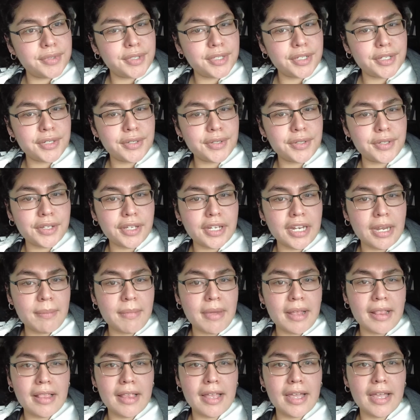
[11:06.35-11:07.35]
you know, looking at
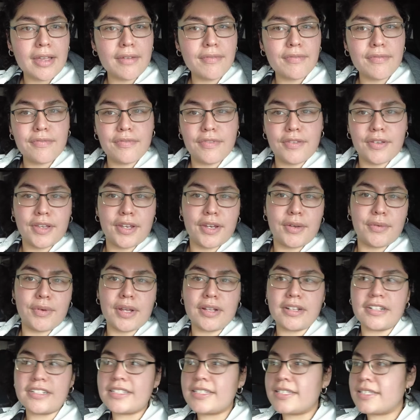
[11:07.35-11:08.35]
my life, looking
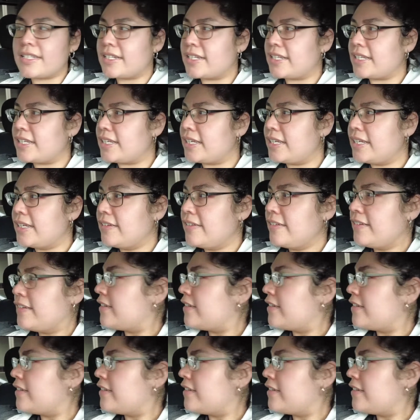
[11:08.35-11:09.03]
around the city,